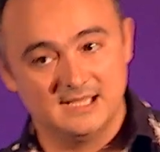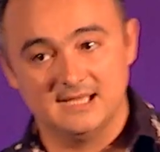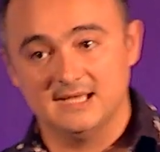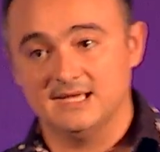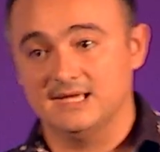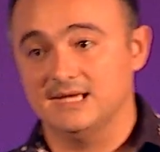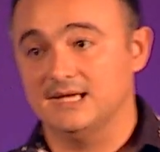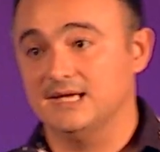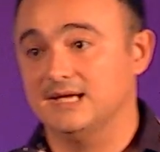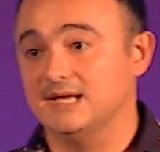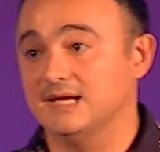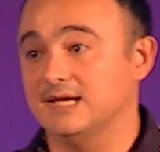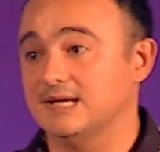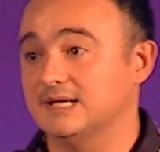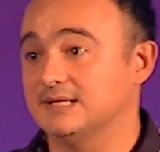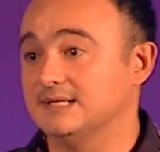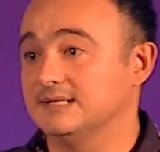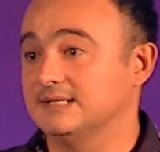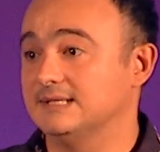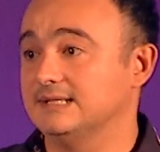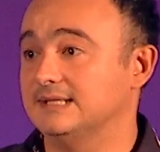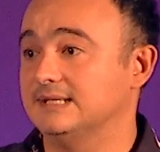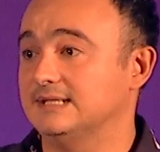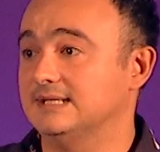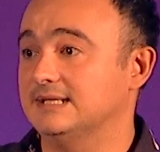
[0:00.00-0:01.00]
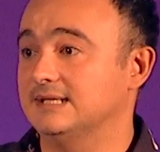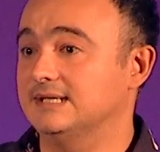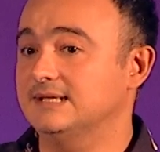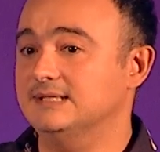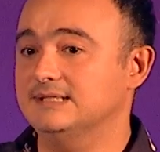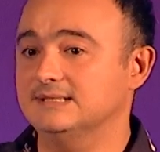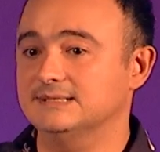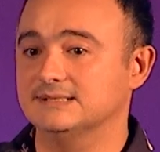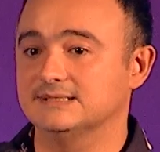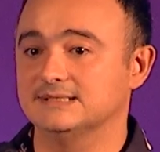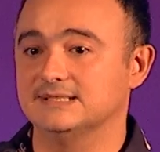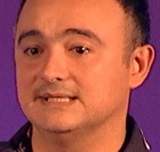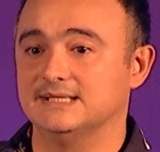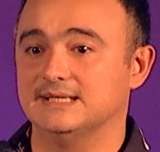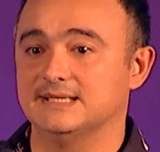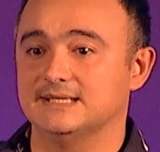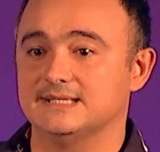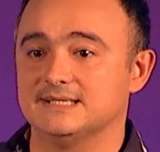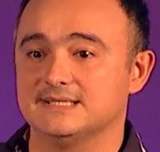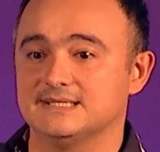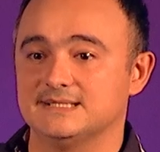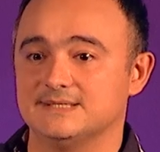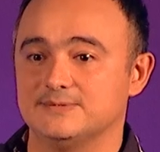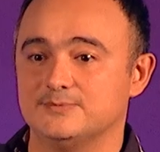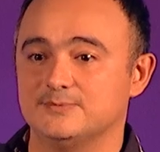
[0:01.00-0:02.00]
And yeah, I
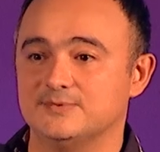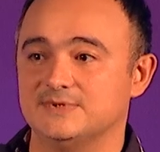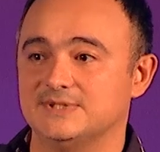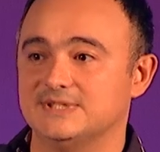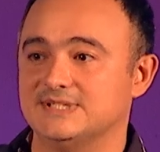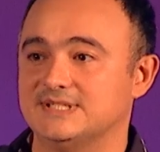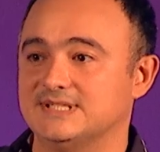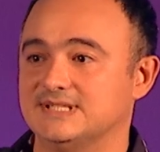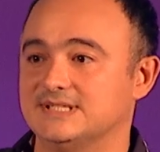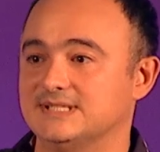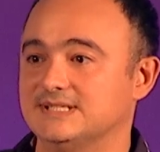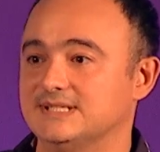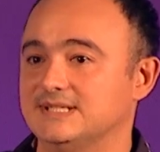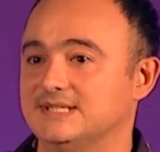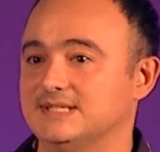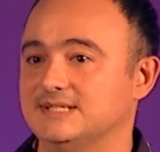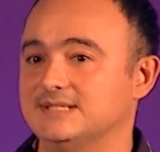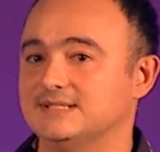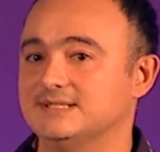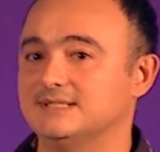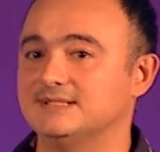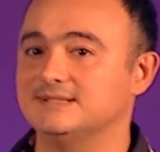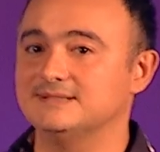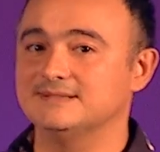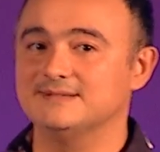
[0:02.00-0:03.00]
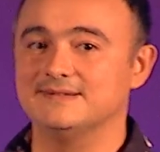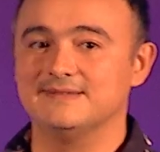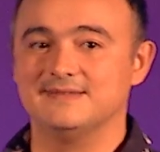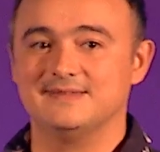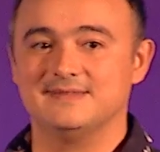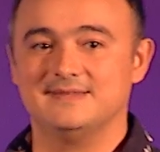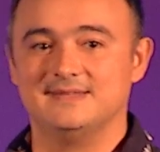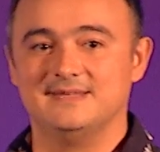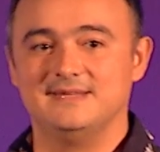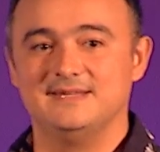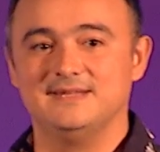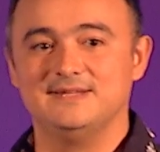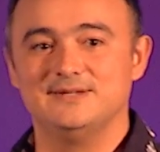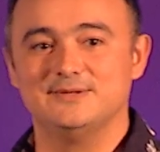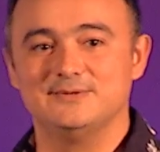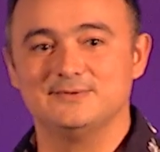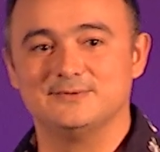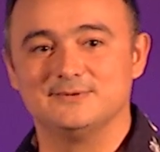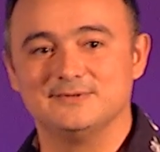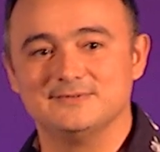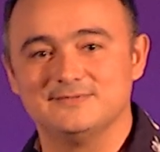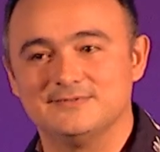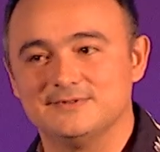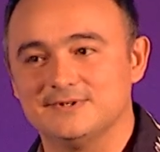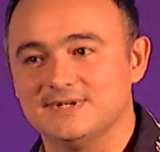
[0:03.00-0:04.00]
guess we're done here. Thank you
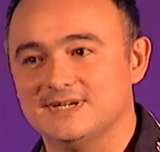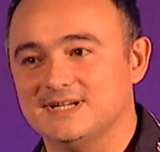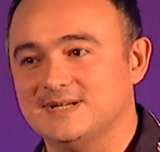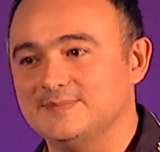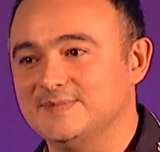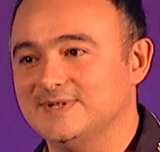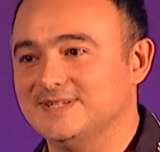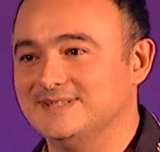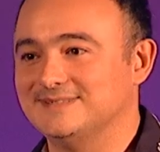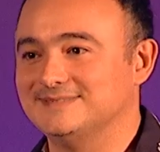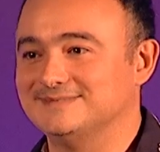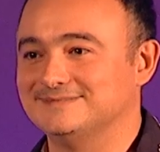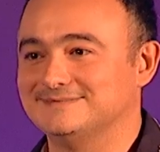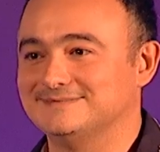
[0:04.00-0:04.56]
all for coming.